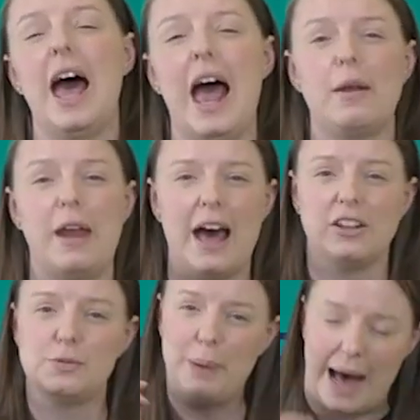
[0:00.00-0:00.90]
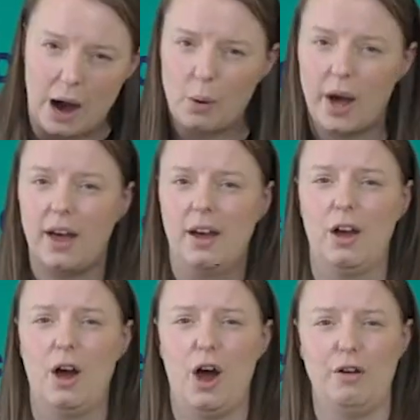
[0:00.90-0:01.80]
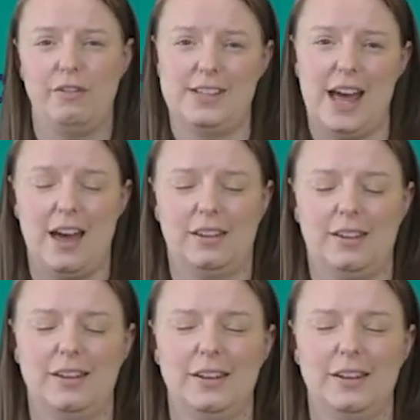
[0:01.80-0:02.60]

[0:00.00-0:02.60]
and has power over death.